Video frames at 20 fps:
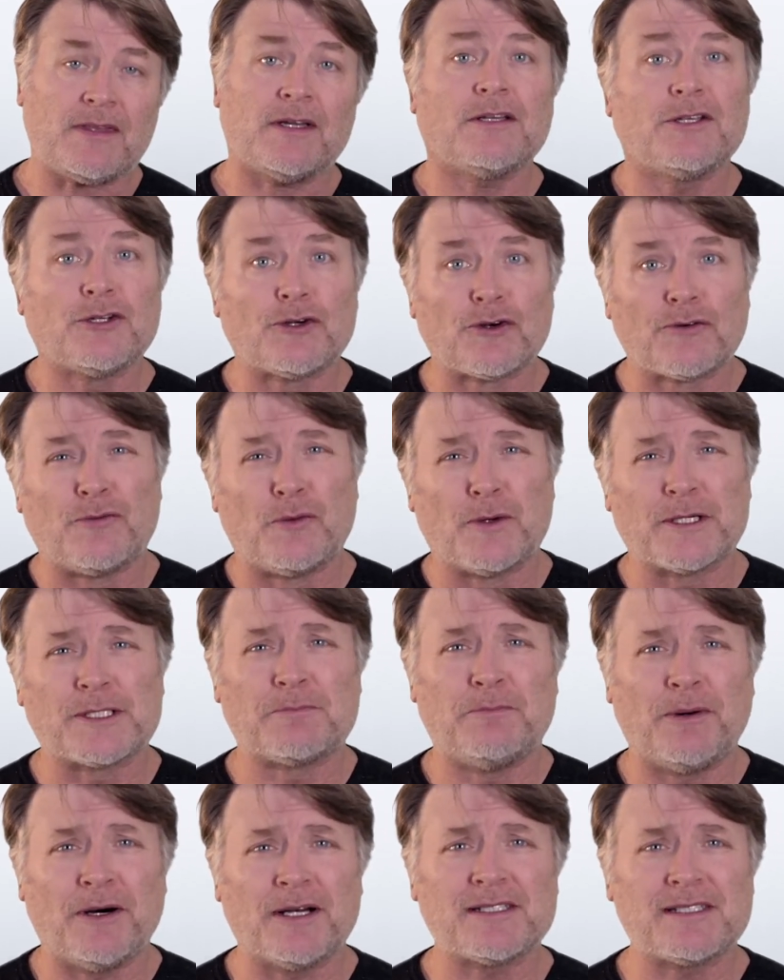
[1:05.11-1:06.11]
Your voice
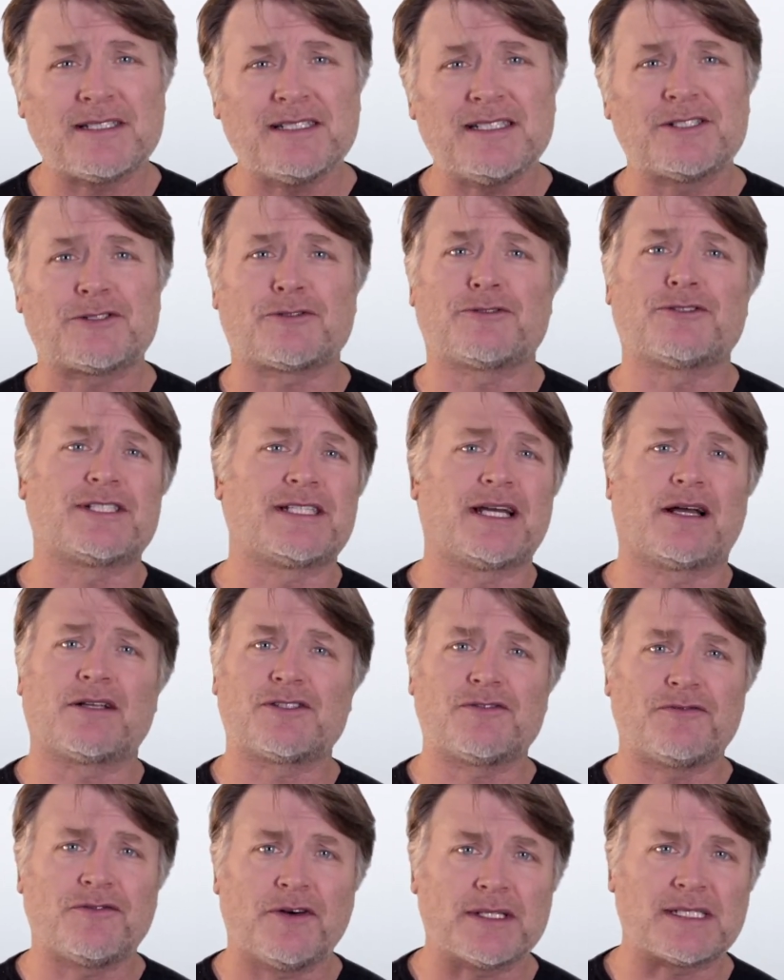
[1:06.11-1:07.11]
buzzes or
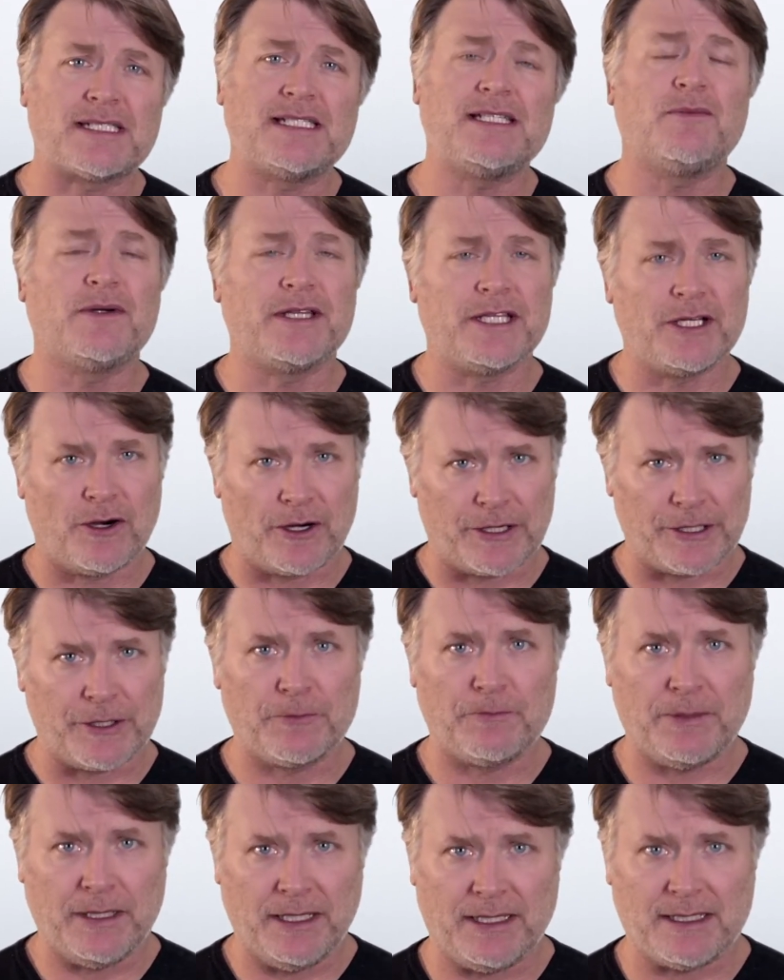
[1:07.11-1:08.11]
sounds fuzzy when the audio
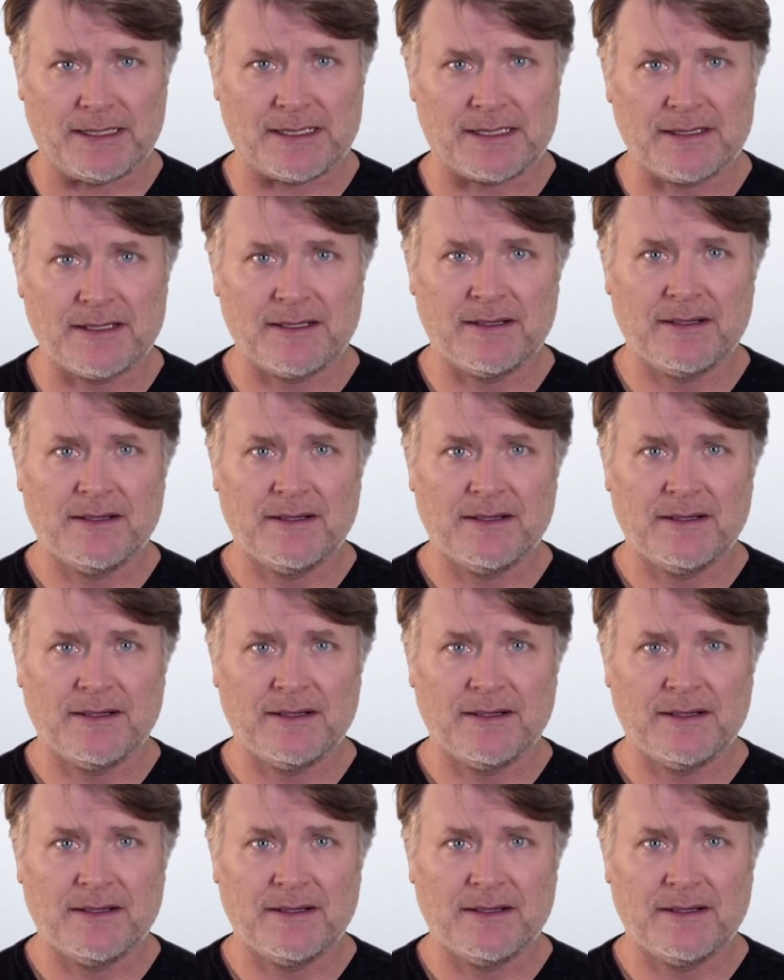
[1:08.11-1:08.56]
peaks.